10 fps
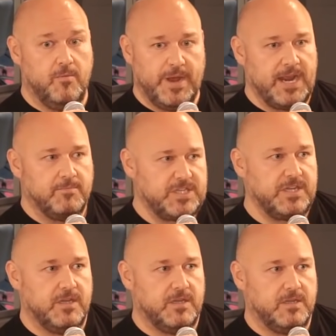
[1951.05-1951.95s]
But I'm
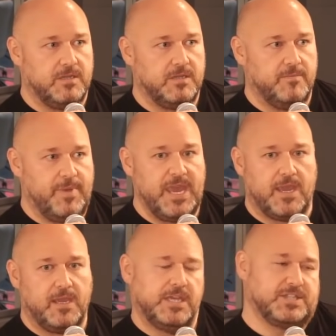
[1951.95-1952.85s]
still
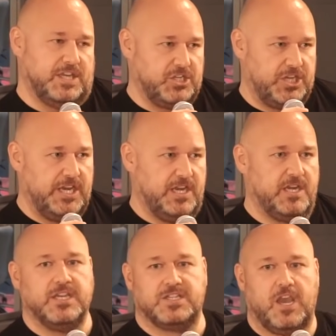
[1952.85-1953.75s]
big because I cheat,
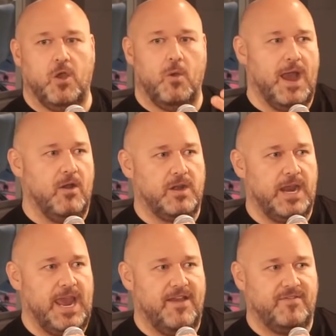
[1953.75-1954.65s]
because I go out
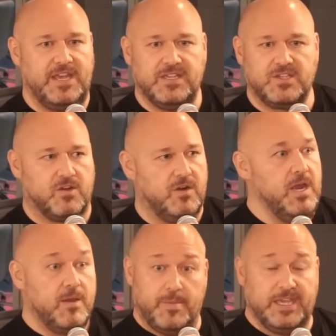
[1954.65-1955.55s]
and I have this, or
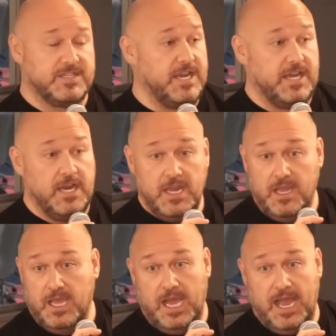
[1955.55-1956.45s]
because
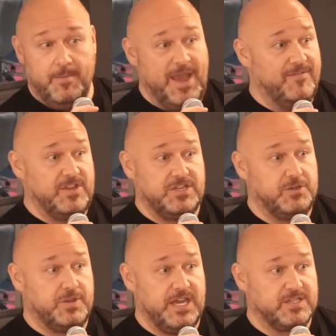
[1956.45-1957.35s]
I'm having the
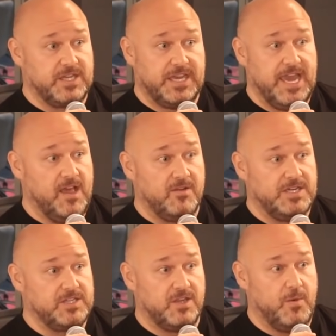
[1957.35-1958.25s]
2,000
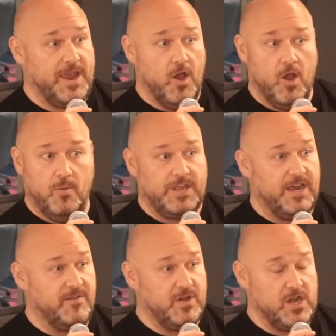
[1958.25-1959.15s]
calories on the way home
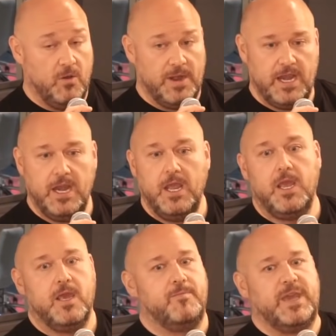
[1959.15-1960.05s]
without even knowing it,
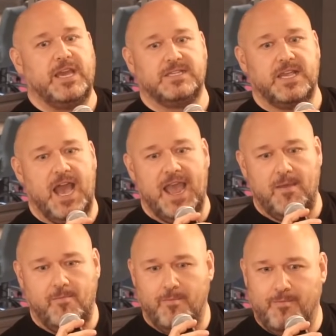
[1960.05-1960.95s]
because
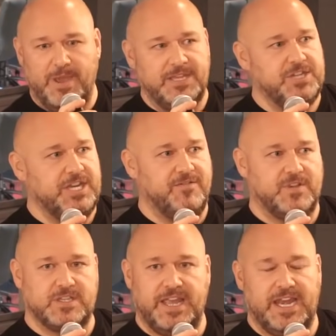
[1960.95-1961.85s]
I binge eat if
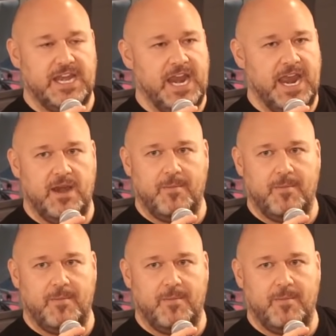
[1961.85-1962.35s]
it's late at night.